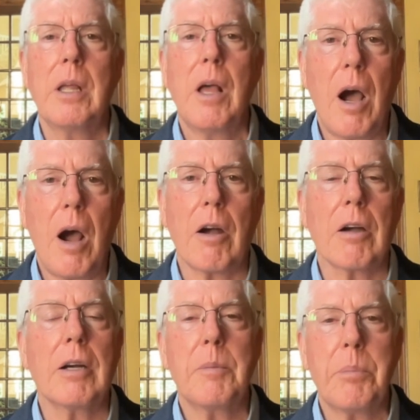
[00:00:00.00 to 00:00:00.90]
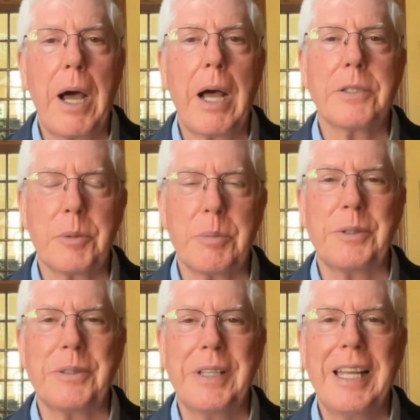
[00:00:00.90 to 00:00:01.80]
are
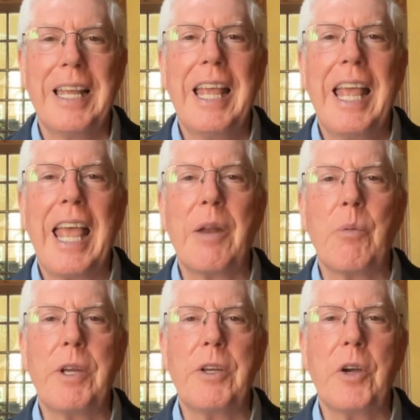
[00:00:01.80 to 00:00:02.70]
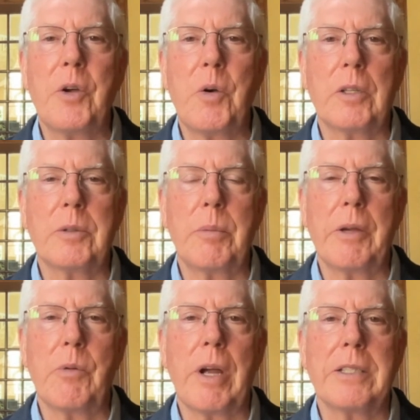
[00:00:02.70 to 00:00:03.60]
possible. And we know who ultimately
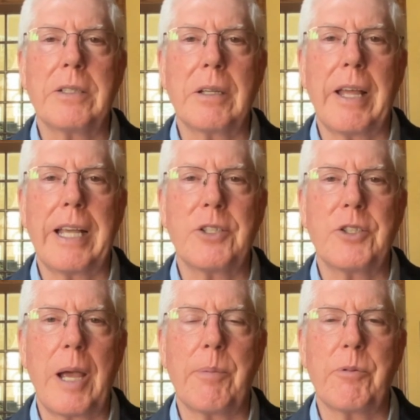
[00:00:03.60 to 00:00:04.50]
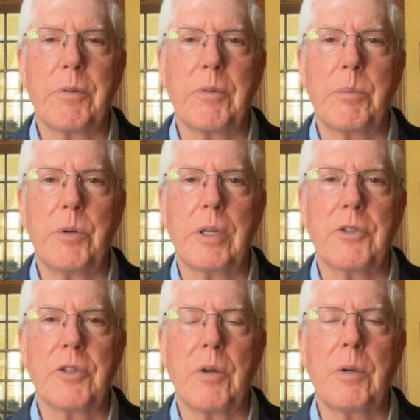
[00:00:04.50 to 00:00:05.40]
writes the last chapter of the book.
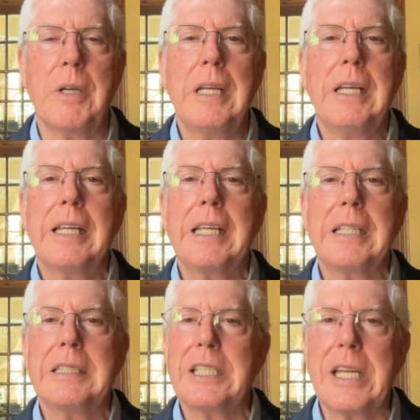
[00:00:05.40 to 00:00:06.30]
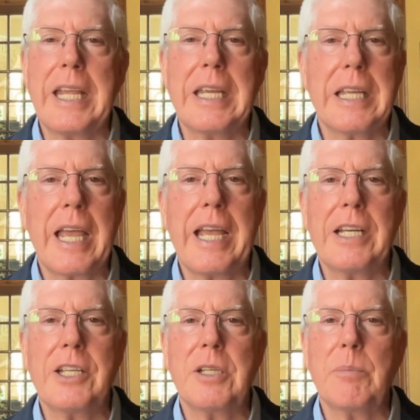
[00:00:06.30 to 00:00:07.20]
So stay
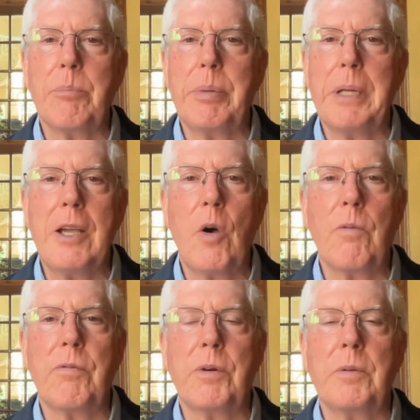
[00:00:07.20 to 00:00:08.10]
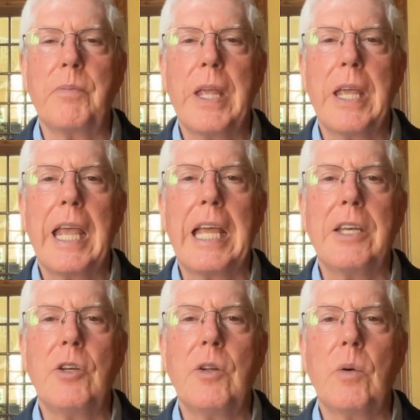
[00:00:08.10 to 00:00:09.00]
engaged, be hopeful, and
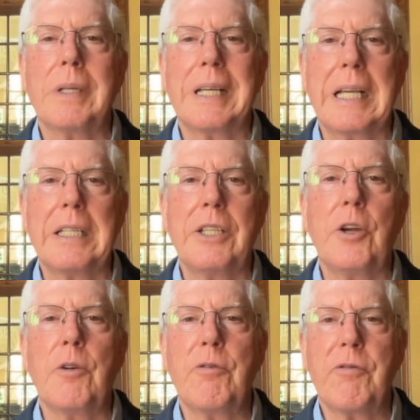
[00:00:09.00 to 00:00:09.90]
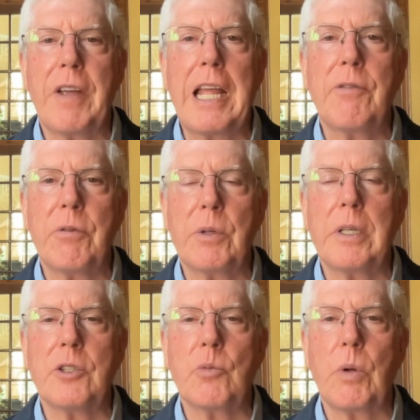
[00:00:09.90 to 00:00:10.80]
you know, your
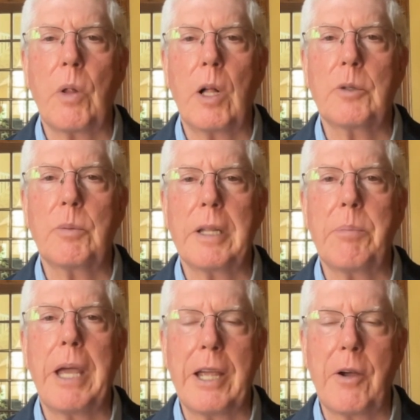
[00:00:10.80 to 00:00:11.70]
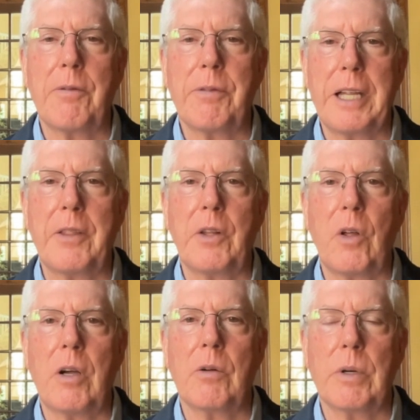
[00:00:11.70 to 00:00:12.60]
faithfulness will ultimately pay off in the
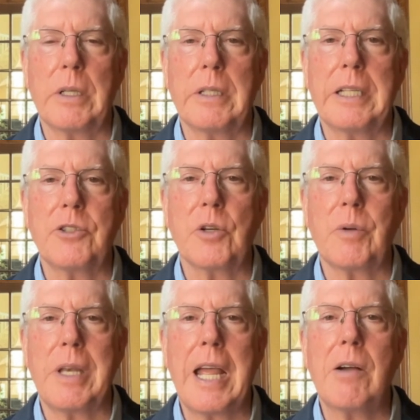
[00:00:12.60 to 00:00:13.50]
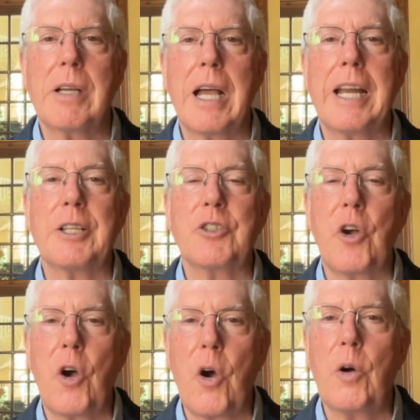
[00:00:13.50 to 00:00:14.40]
long run. And so now God has
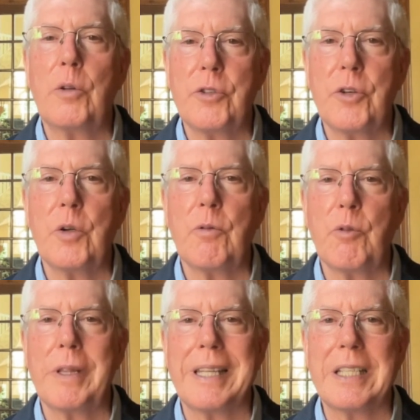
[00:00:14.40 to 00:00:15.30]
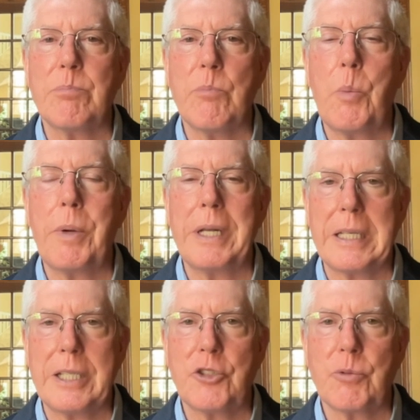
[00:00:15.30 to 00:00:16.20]
called you for this moment in
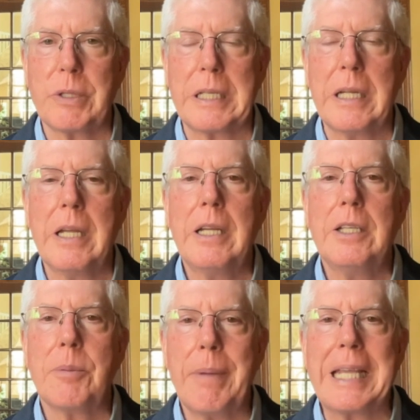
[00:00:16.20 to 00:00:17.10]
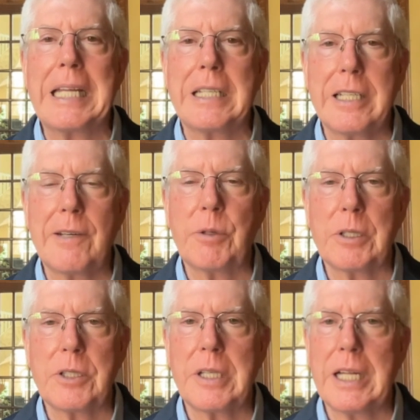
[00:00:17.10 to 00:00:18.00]
history to make a
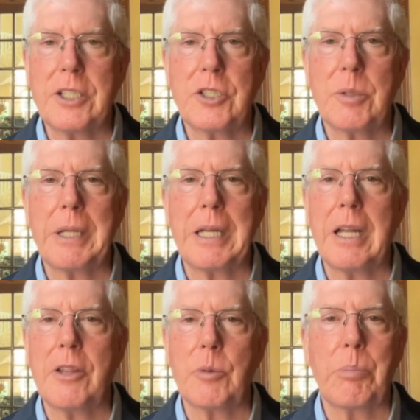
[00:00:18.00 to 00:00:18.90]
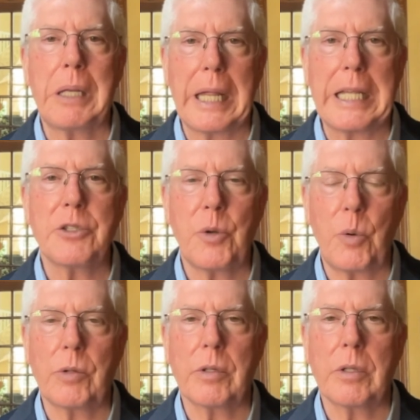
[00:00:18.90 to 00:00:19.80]
difference, not just to be another
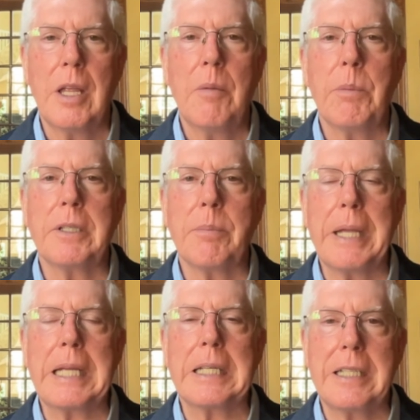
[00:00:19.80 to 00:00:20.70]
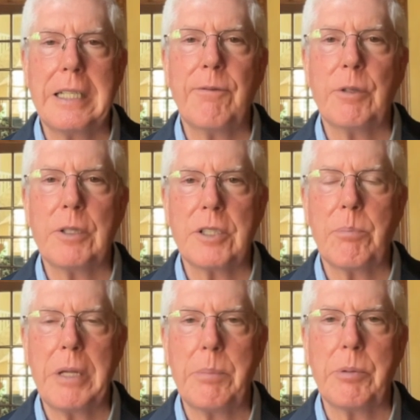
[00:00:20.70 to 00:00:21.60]
placeholder, but to make a difference in
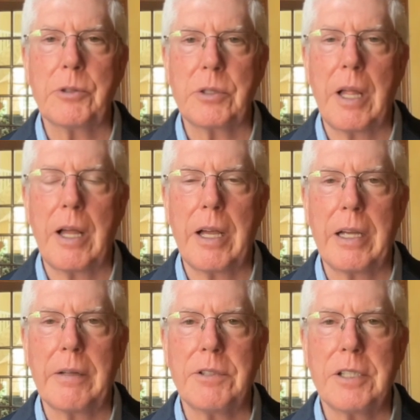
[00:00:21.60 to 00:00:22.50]
people's lives